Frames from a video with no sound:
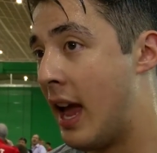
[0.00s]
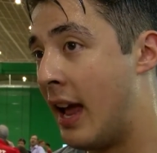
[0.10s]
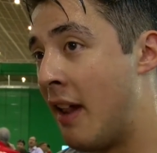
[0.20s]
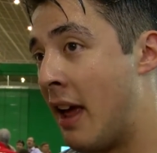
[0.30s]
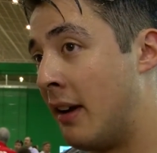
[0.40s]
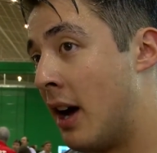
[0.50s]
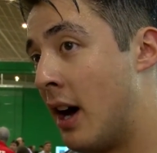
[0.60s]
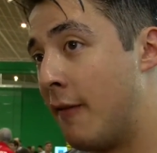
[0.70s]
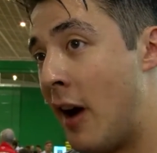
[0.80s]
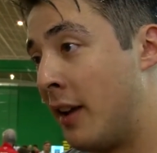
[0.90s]
And then
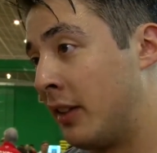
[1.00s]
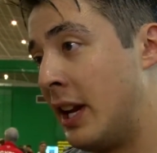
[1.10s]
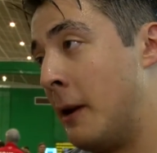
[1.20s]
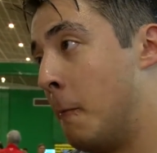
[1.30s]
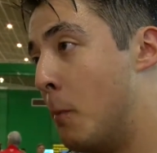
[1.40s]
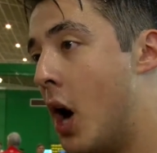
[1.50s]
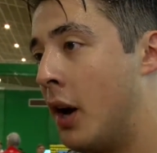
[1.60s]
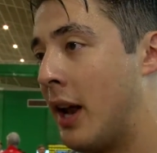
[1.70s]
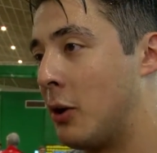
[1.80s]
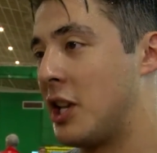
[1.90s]
uh, finally in
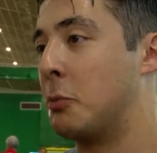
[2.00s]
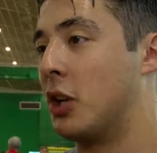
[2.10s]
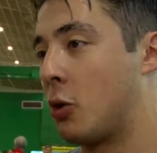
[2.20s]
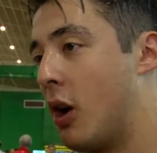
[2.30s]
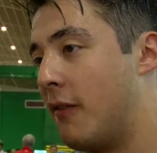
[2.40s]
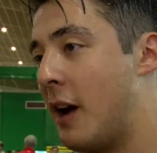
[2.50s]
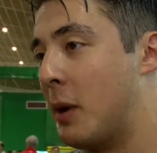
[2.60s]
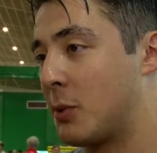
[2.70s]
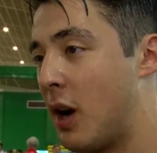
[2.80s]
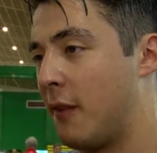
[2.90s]
Bonn, I was able to qualify
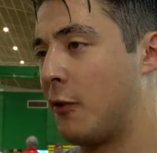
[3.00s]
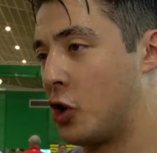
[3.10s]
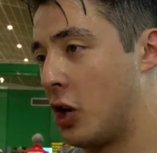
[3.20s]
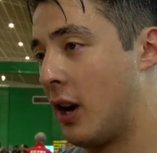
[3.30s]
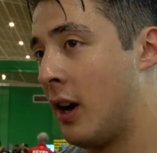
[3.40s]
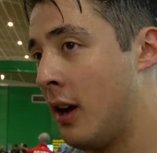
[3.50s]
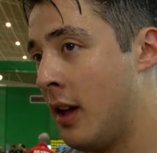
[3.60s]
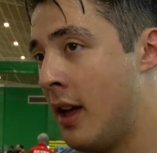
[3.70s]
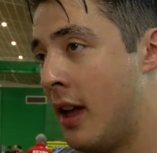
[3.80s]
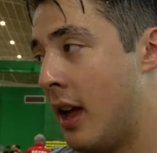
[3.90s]
my spot for sure
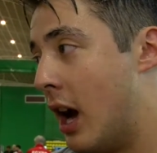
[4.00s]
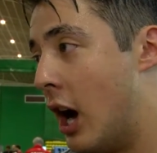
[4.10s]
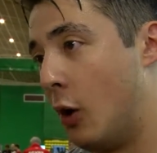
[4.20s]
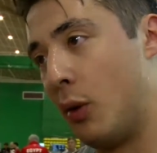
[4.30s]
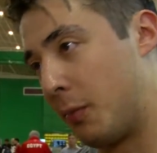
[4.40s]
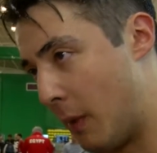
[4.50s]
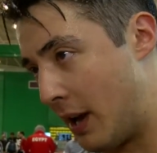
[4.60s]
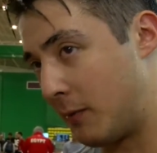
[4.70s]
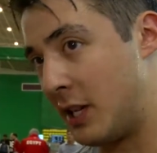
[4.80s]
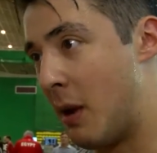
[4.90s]
uh, with
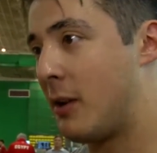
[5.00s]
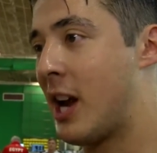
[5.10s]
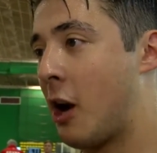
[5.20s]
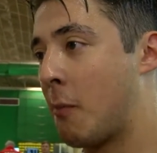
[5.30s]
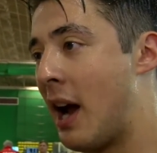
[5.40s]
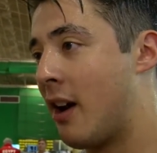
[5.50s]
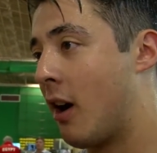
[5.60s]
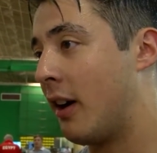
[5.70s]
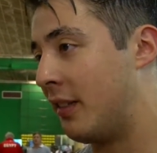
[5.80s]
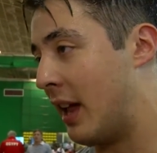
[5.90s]
my teammate Gerek
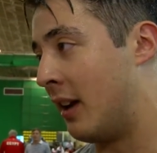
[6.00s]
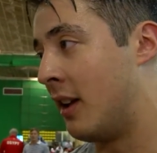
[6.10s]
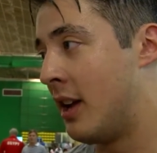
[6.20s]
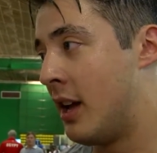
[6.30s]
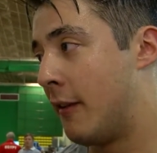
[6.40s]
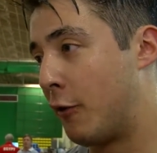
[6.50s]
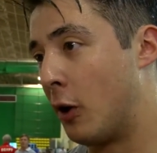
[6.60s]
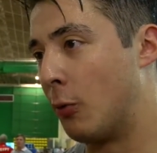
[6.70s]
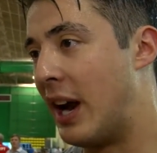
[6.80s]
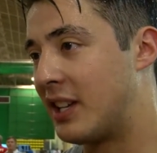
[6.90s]
Meinhardt. And then
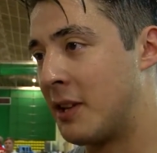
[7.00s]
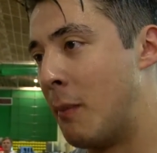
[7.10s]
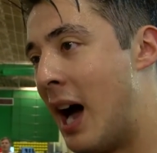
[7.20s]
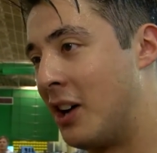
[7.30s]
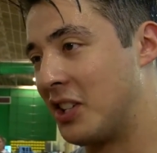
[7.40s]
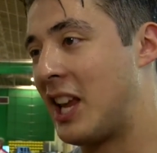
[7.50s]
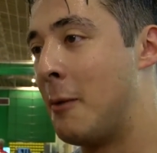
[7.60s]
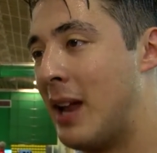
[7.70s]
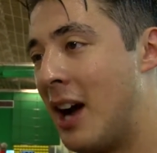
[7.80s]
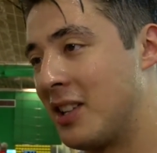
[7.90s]
for a Race in Miles, it
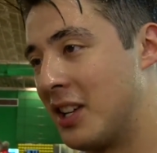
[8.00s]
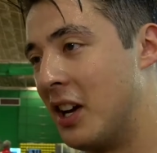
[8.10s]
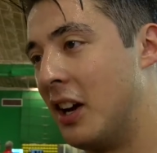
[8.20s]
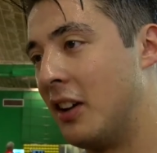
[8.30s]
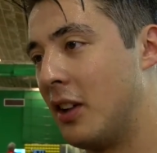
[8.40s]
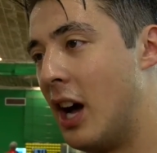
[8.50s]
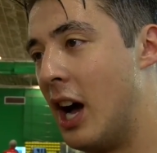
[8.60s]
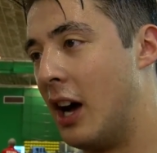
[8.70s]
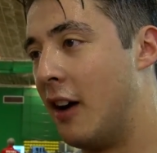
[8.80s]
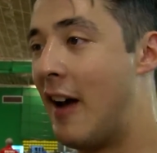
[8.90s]
came down to
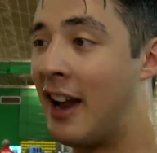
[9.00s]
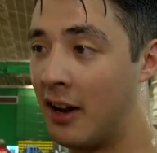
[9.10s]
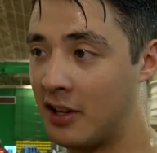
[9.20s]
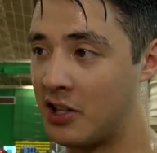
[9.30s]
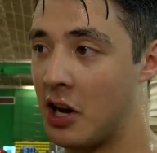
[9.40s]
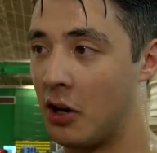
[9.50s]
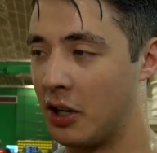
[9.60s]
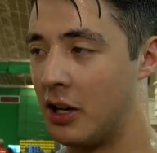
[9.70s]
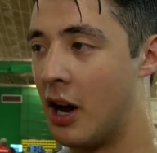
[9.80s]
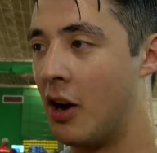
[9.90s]
uh, Havana. So,
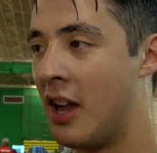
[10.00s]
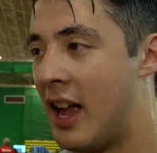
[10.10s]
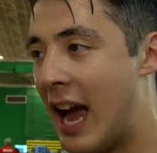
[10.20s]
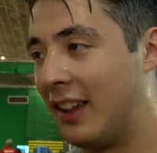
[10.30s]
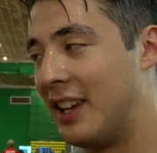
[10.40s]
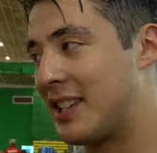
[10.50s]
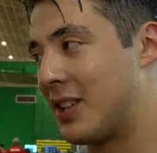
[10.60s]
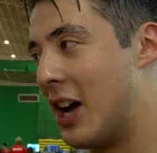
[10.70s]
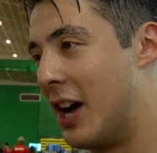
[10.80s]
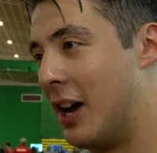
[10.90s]
you know, at
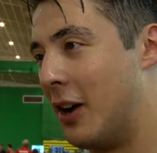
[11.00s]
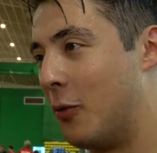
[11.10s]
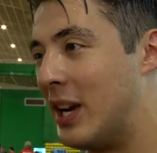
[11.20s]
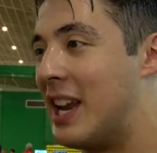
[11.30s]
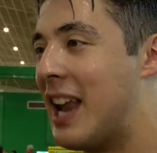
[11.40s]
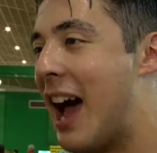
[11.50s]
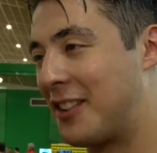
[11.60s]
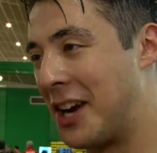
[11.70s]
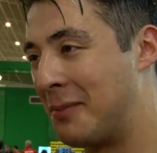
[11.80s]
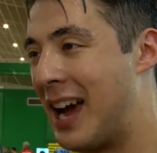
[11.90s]
least uh, we didn't
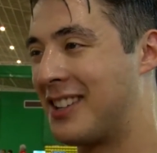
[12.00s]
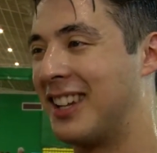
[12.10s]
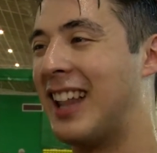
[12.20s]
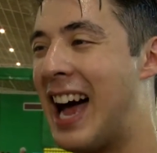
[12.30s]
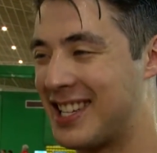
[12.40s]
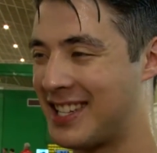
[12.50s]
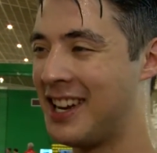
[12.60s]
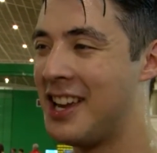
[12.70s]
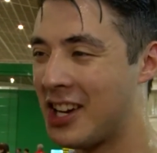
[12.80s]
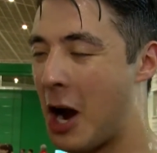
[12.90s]
have to come down to the last
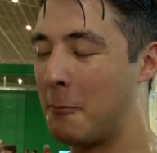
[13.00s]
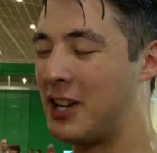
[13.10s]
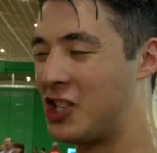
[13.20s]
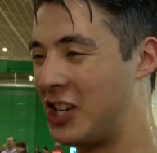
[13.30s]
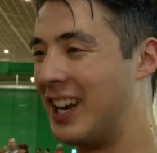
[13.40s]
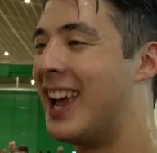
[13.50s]
competition.